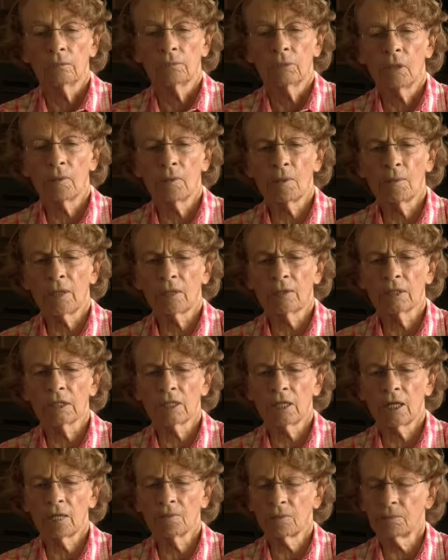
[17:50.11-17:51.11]
probably about the
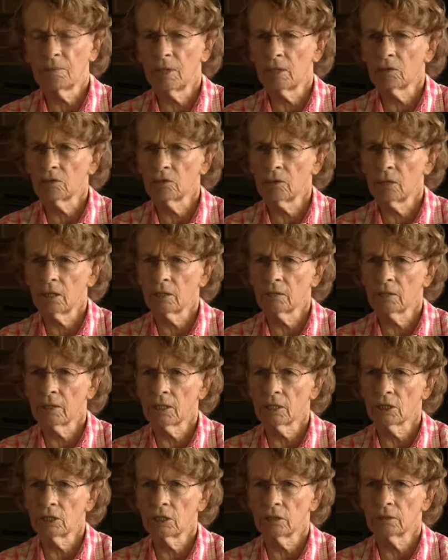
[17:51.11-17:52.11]
same amount of great
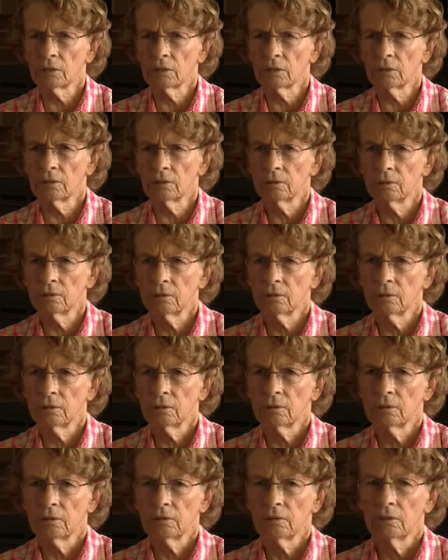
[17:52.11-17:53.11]
grandchildren.
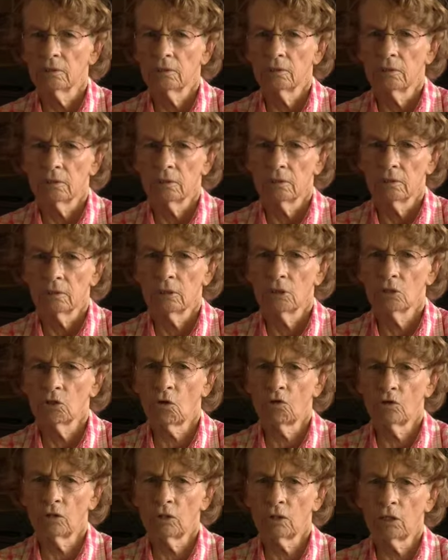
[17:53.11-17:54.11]
Probably. There's
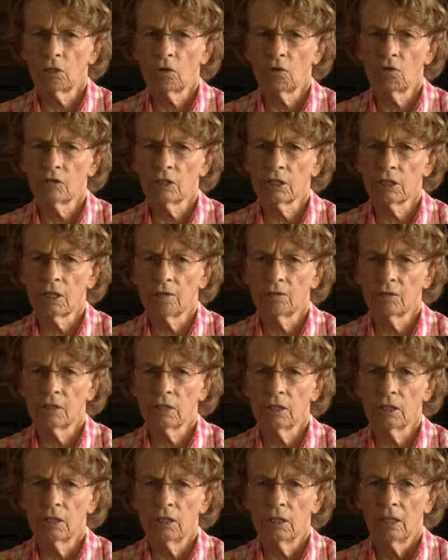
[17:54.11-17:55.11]
over, a little over
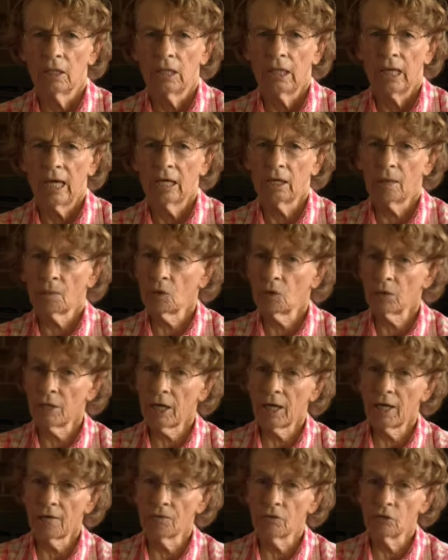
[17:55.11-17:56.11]
70. And I'm going to
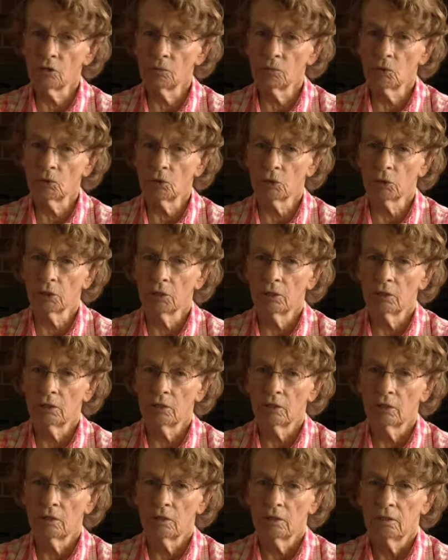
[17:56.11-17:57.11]
have two more.
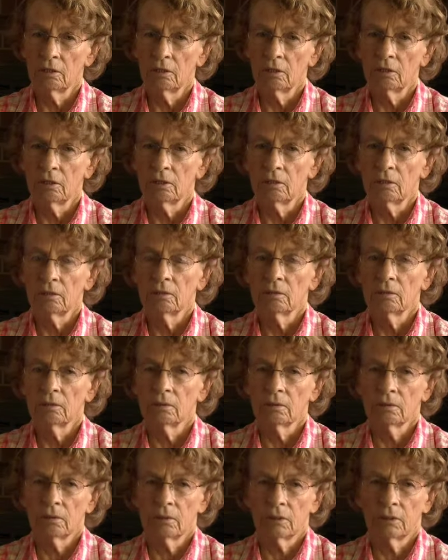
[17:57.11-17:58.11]

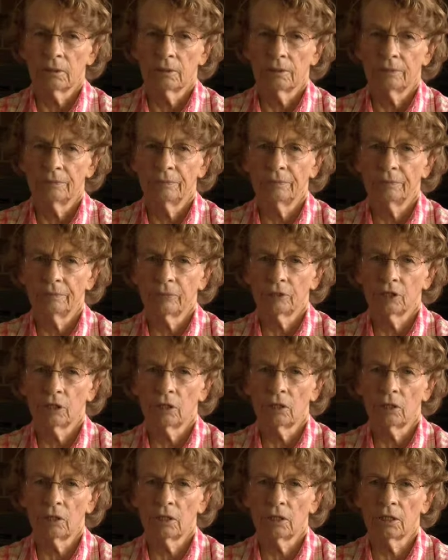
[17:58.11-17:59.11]
Um,
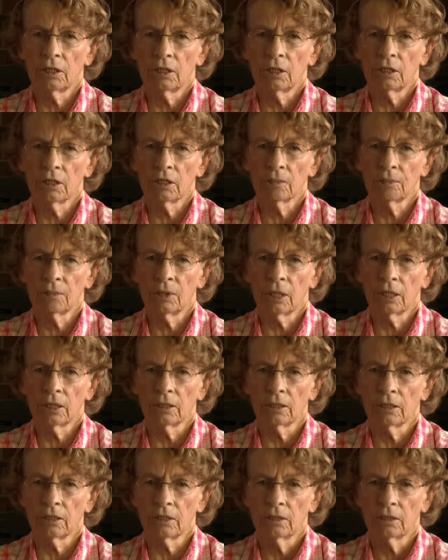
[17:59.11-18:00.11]
Charlene is
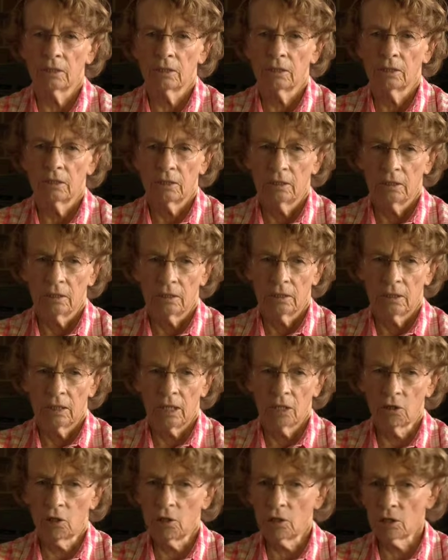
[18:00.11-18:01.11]
pregnant.
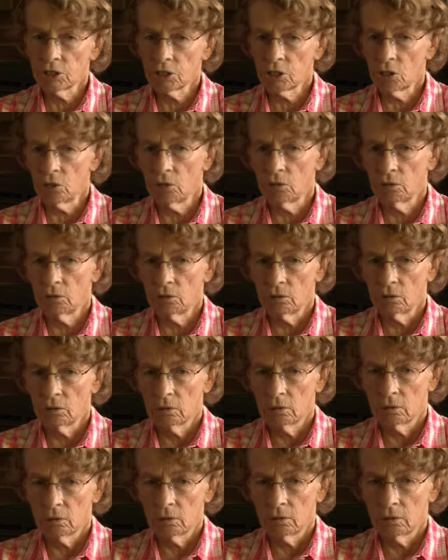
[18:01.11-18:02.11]
And also,
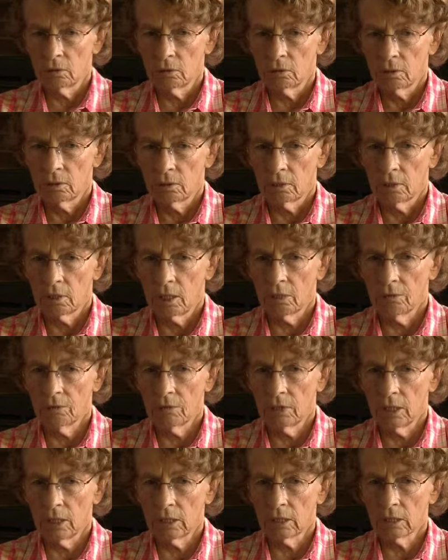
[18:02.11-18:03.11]
I
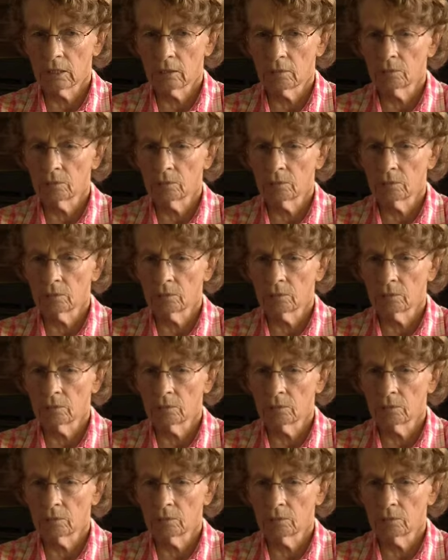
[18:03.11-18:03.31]
think